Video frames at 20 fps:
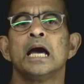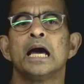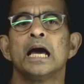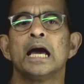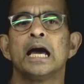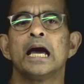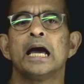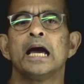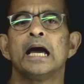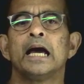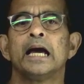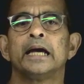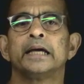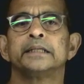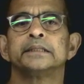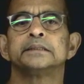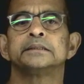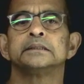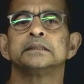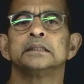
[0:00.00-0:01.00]

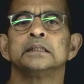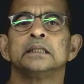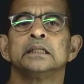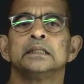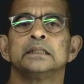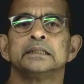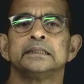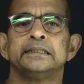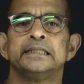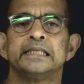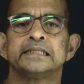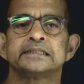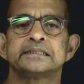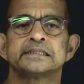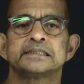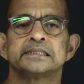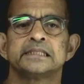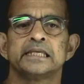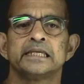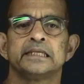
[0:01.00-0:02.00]
And let's
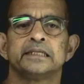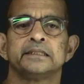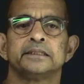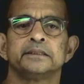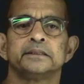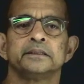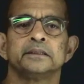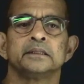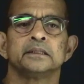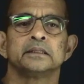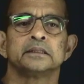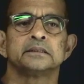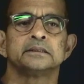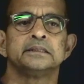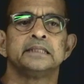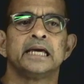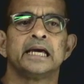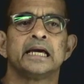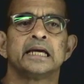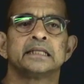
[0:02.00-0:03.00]
say
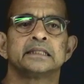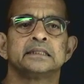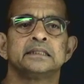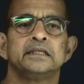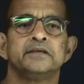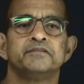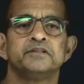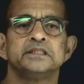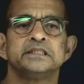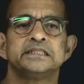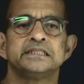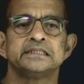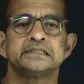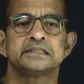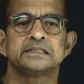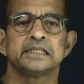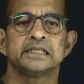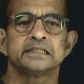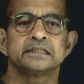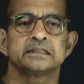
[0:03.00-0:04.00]
that given these
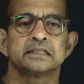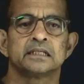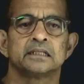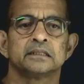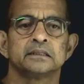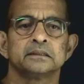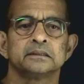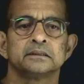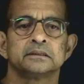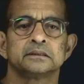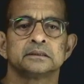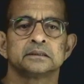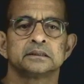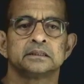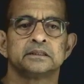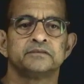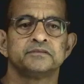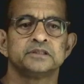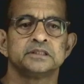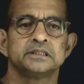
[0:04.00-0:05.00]
data,
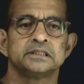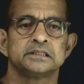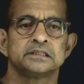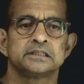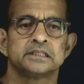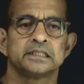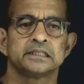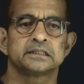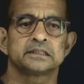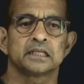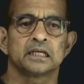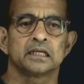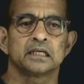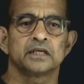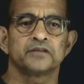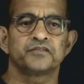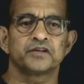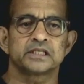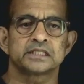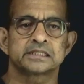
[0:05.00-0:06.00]
if
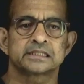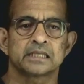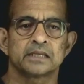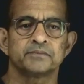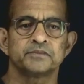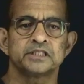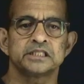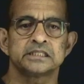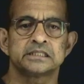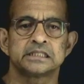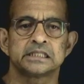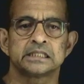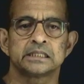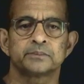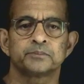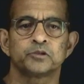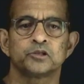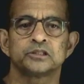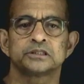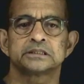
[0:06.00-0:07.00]
I sum these data
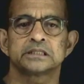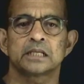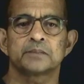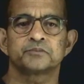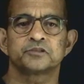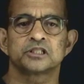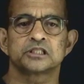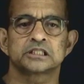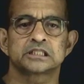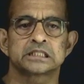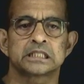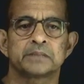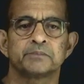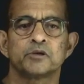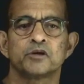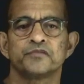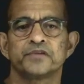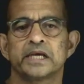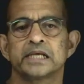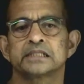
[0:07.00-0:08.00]
points up, the sum of
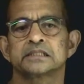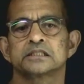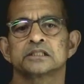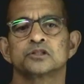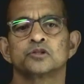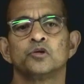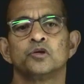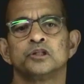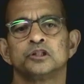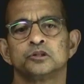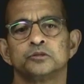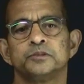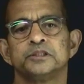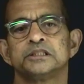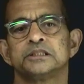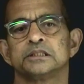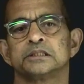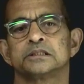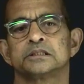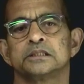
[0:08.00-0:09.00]
x is going to be
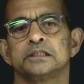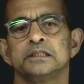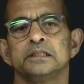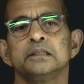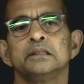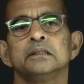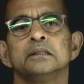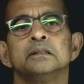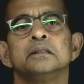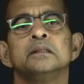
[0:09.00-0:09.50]
16,